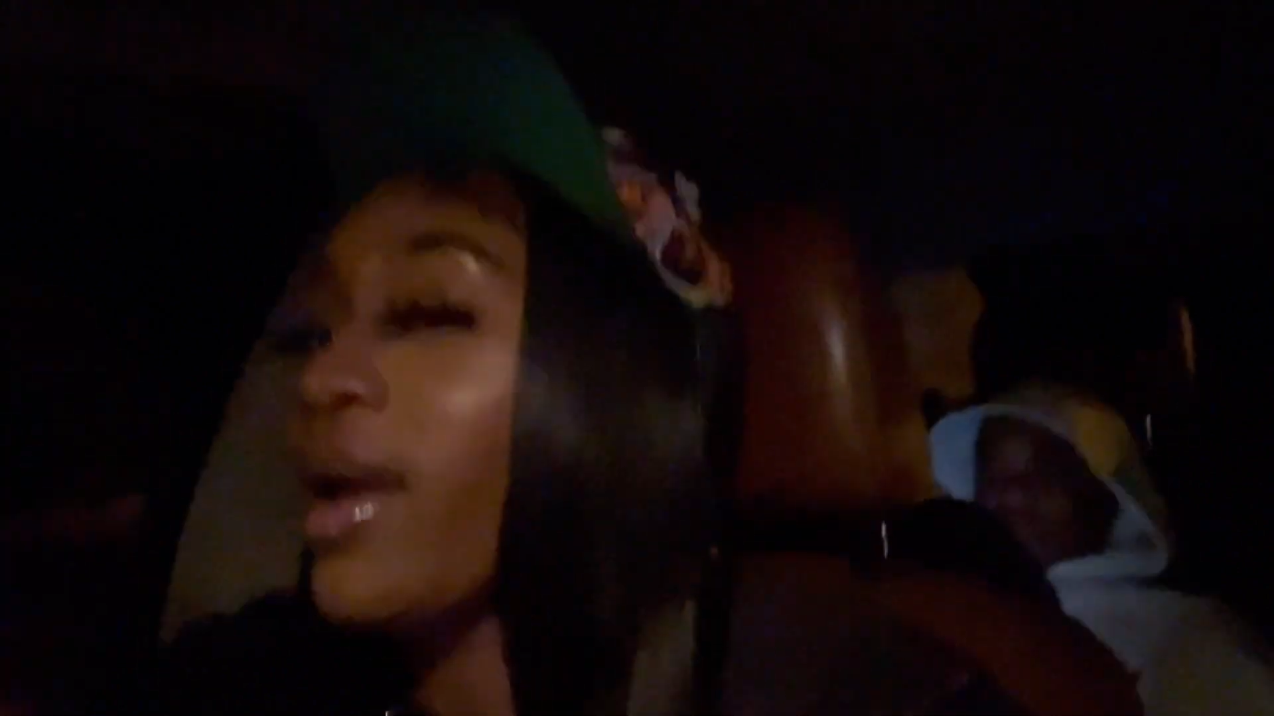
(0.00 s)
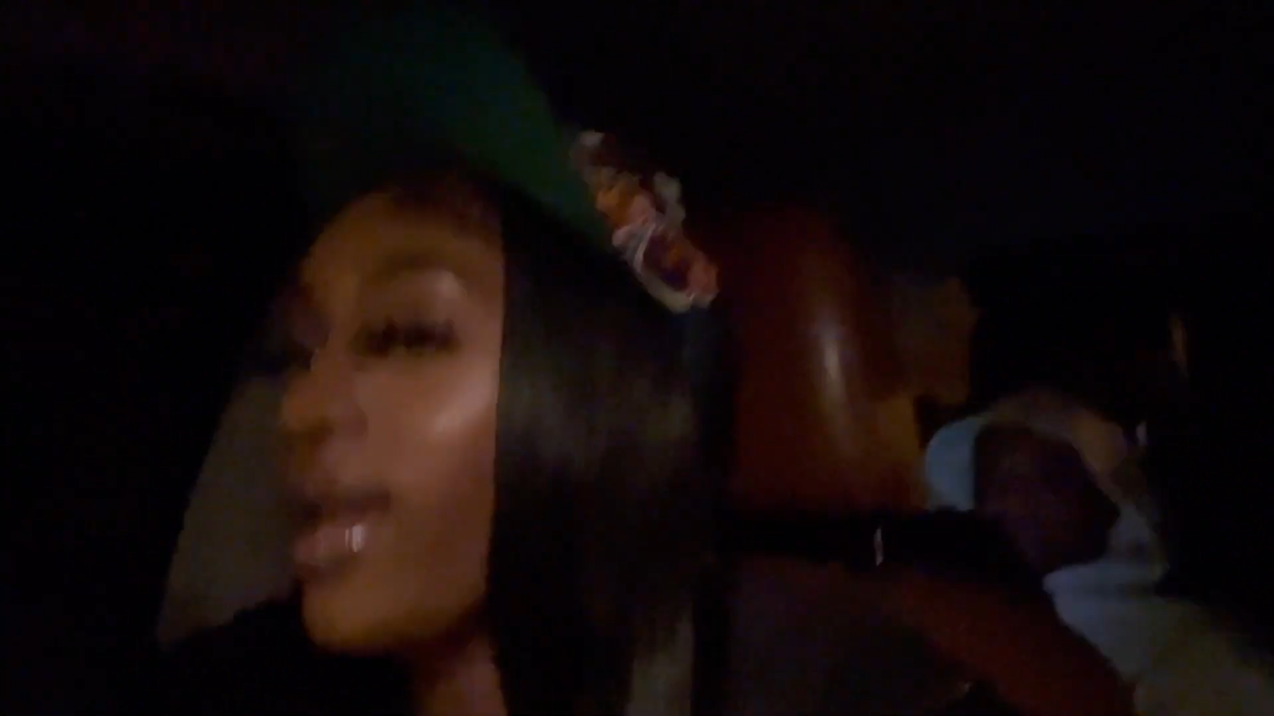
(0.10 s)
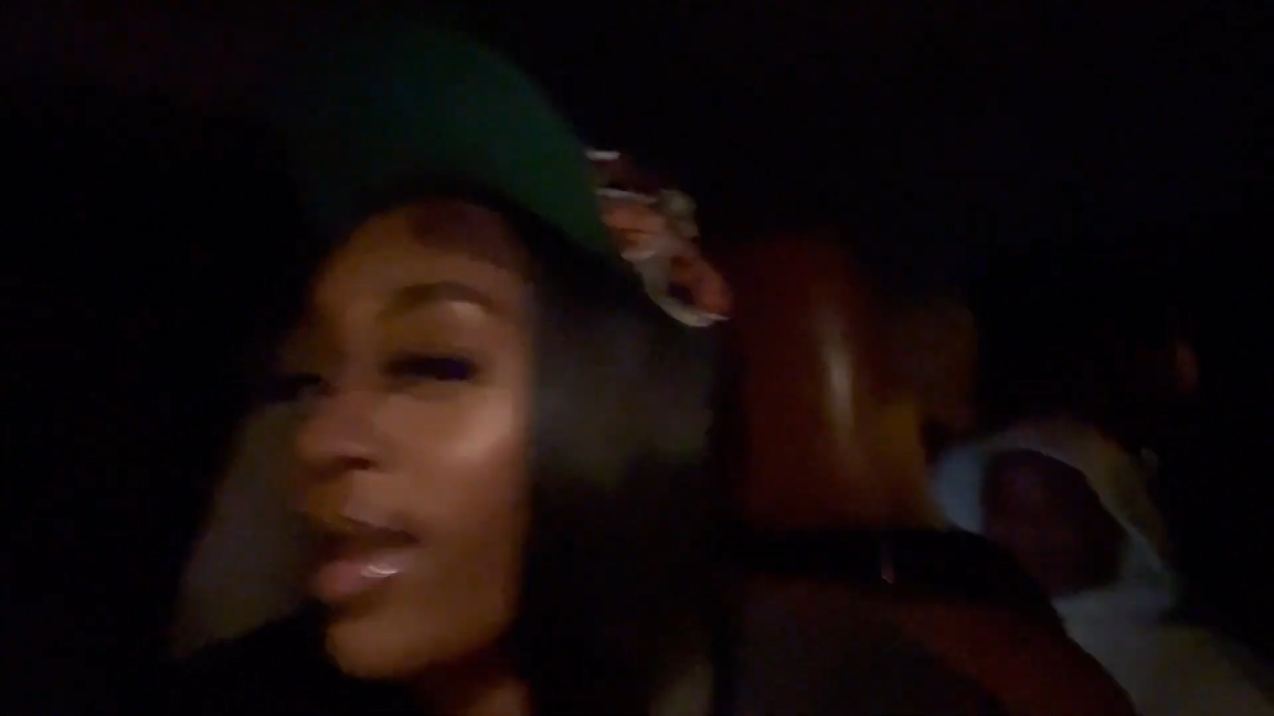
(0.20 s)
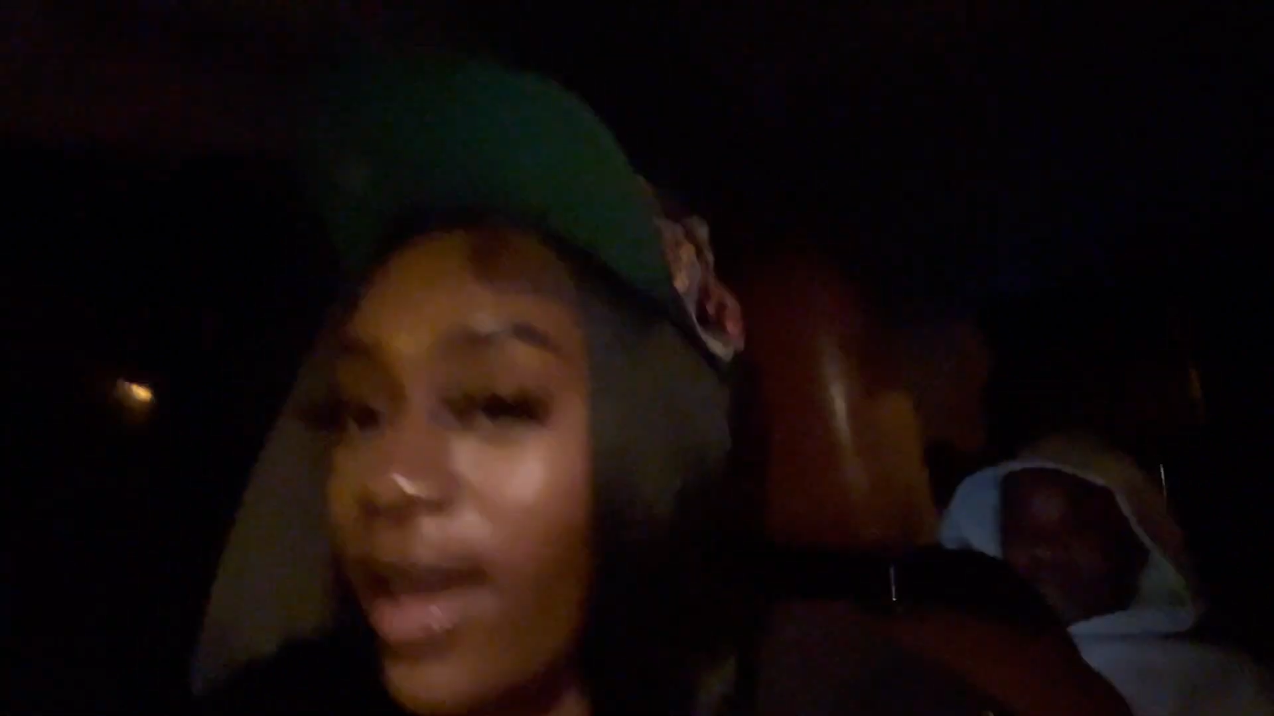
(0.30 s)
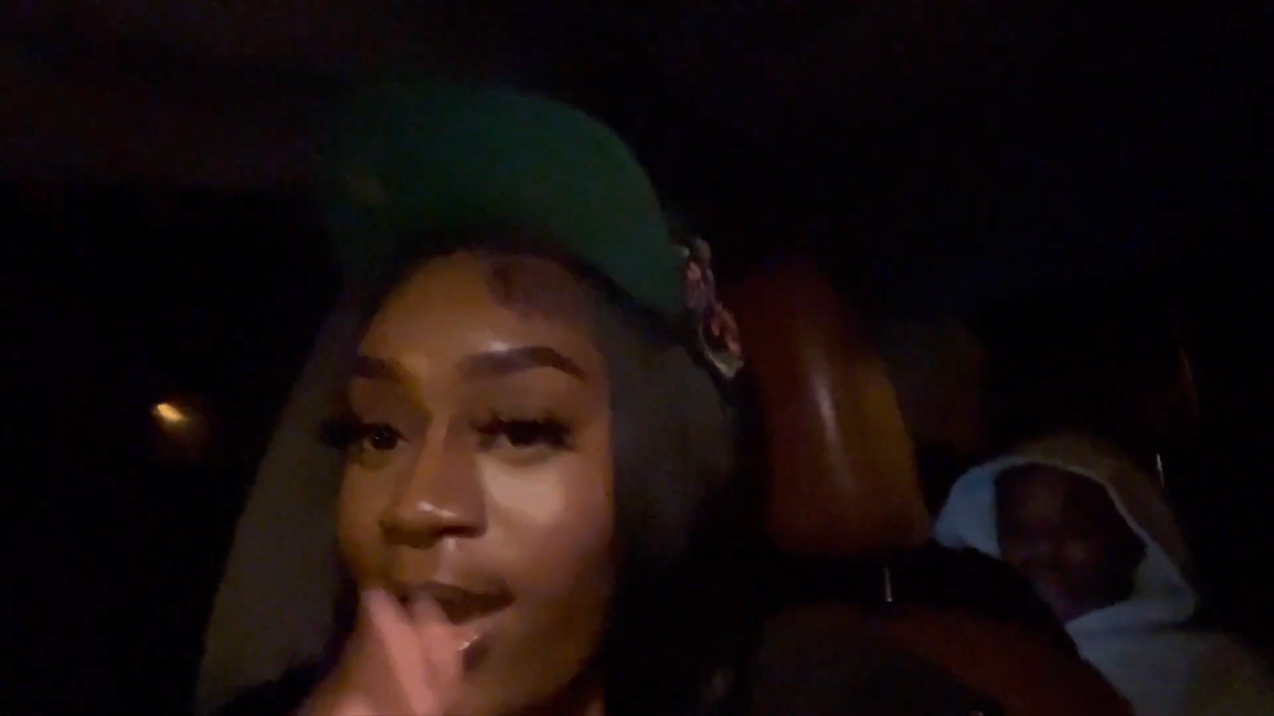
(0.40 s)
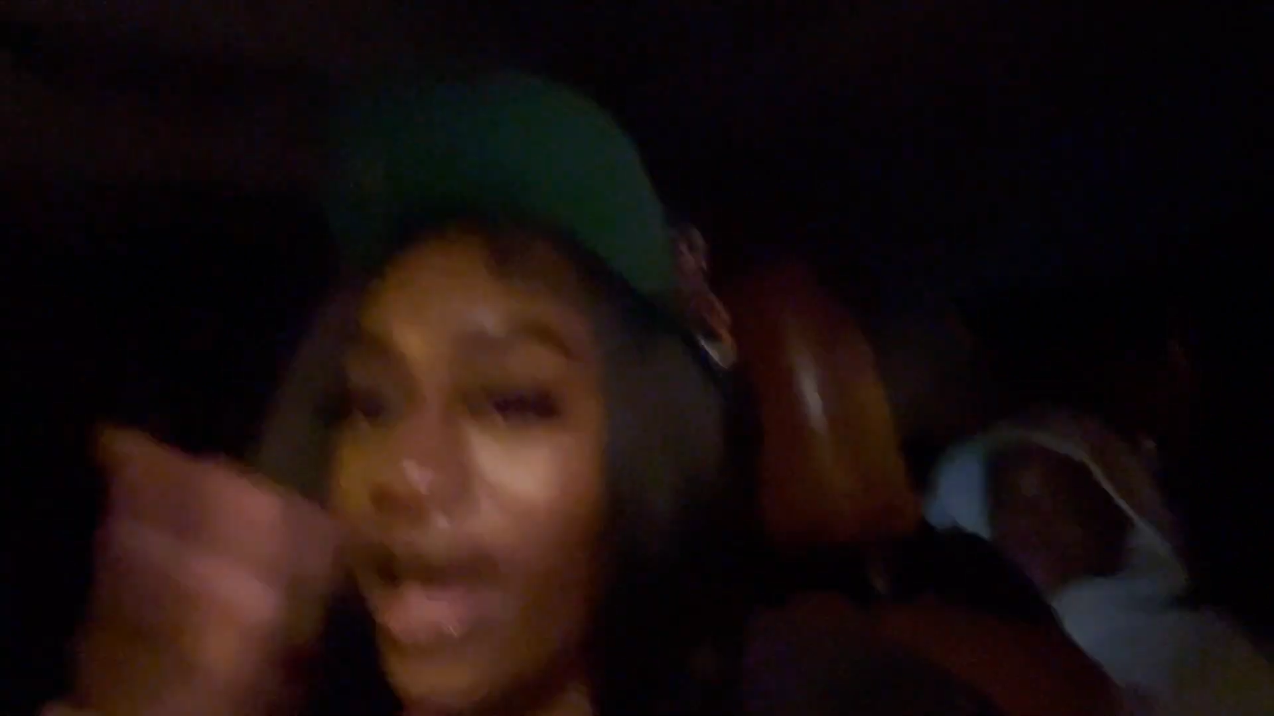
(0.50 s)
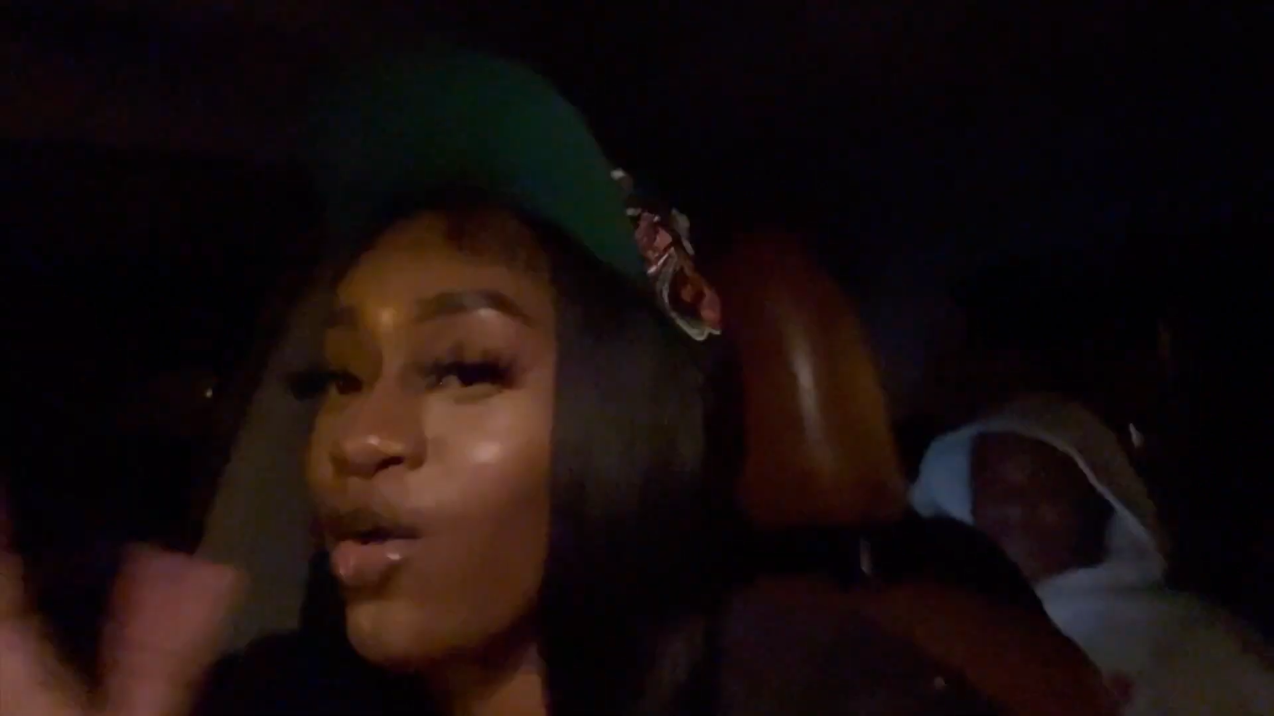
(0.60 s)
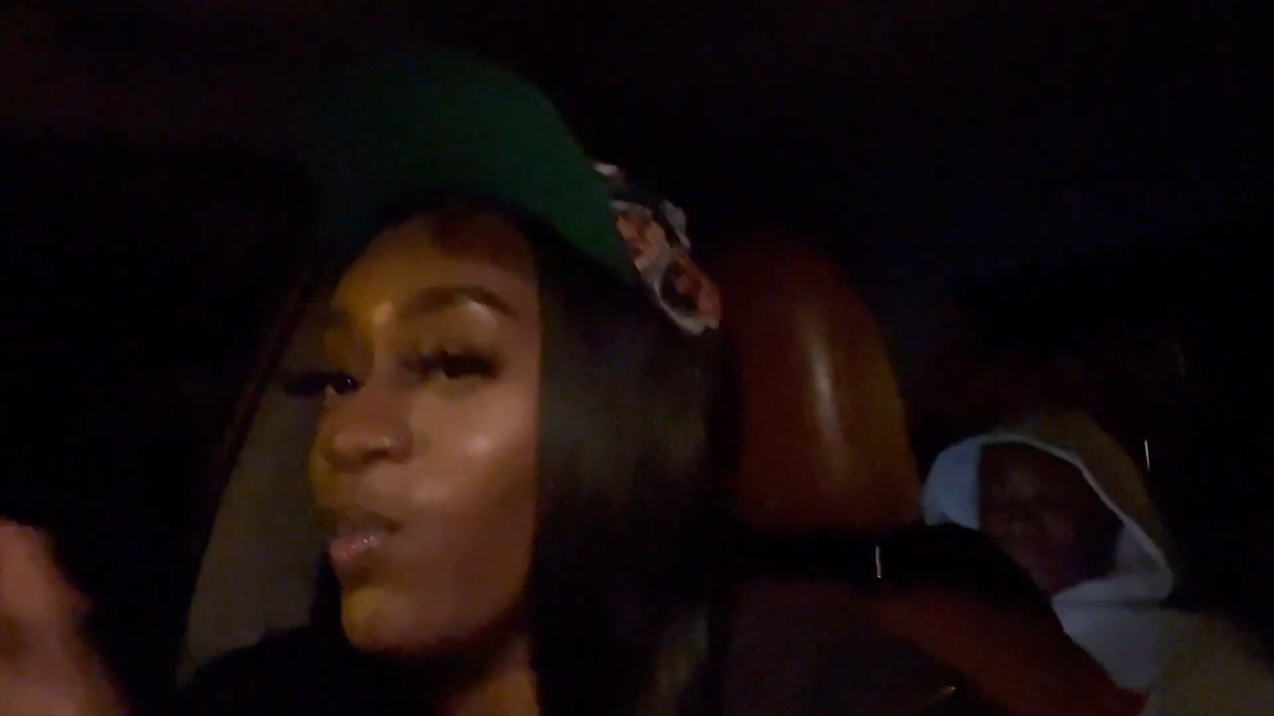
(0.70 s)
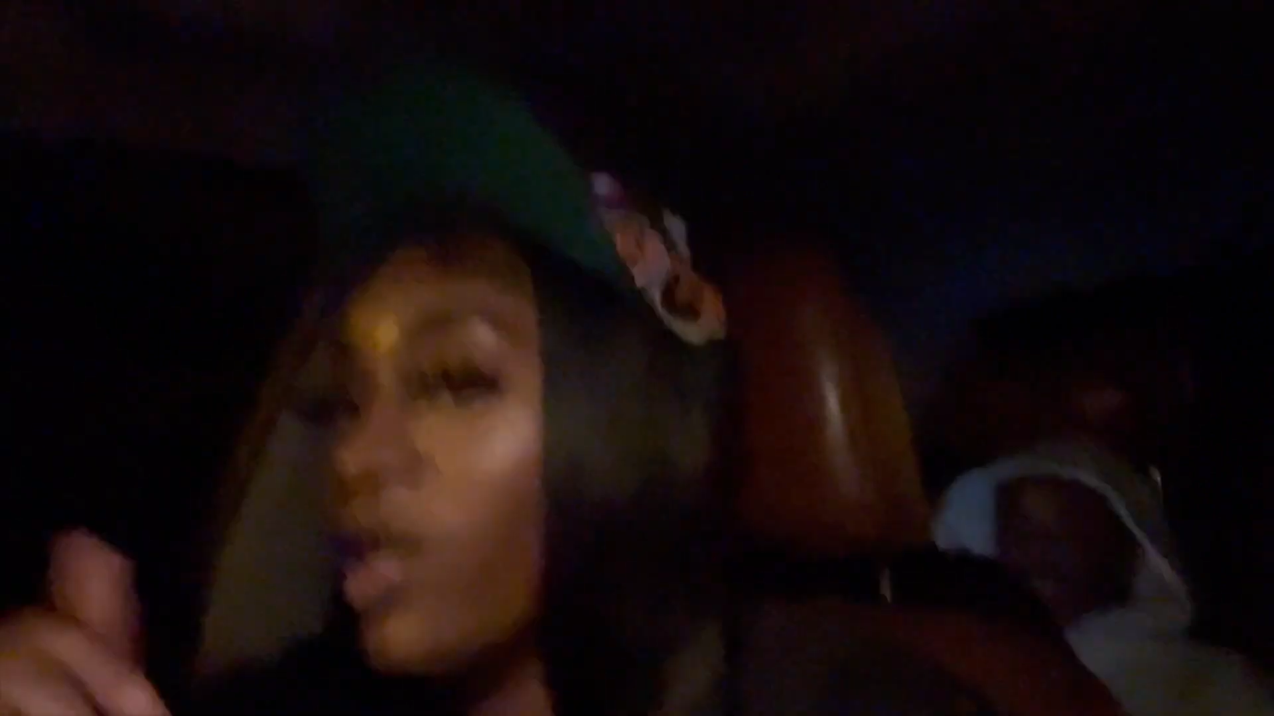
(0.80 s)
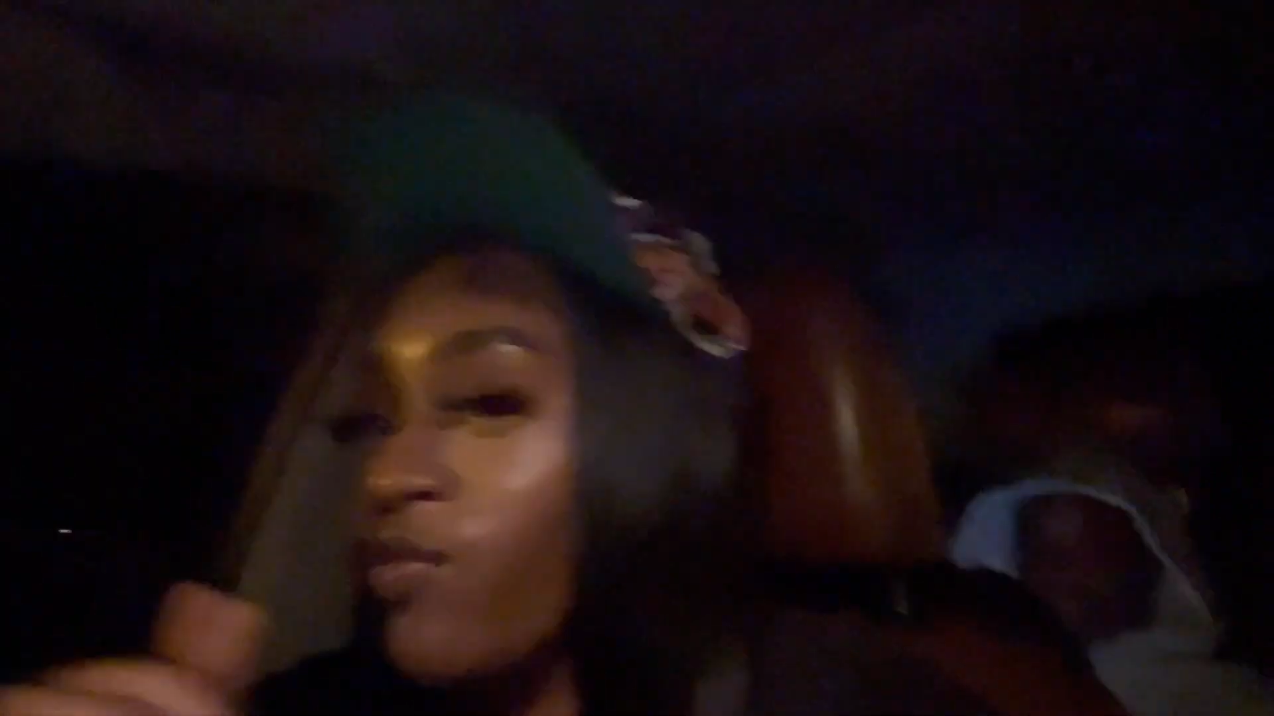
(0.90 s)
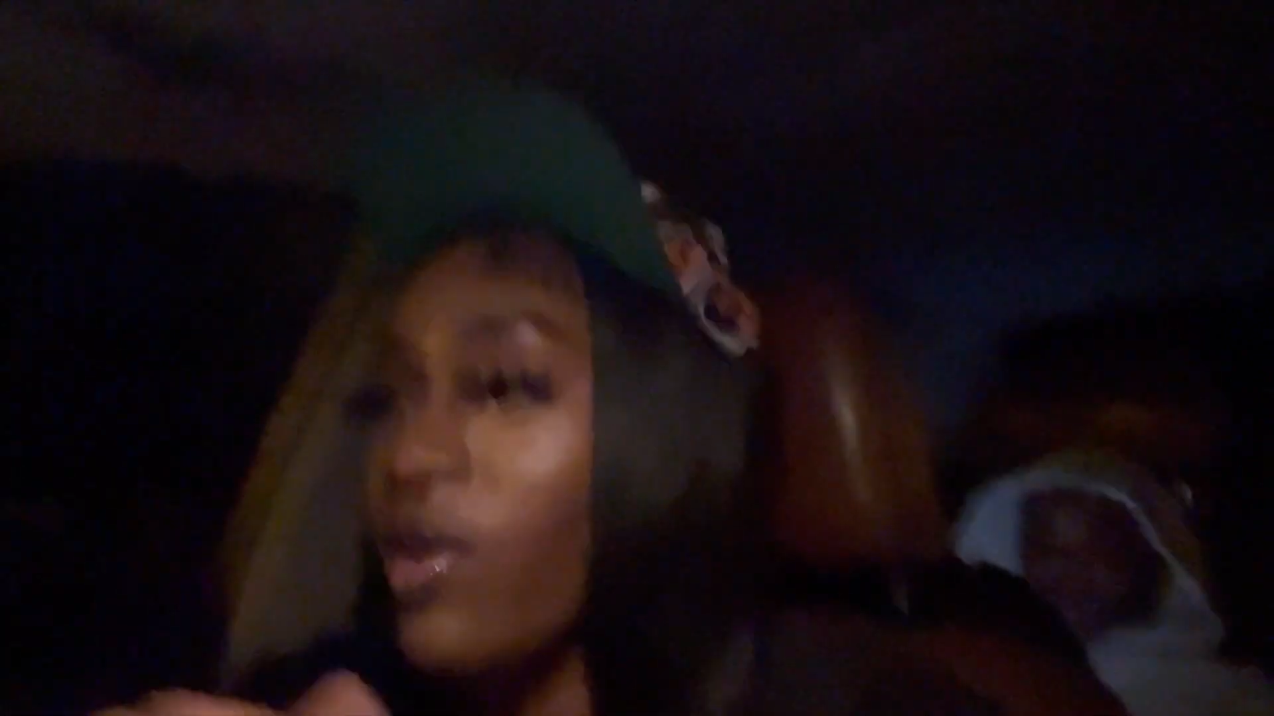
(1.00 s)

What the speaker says: hat or whatever.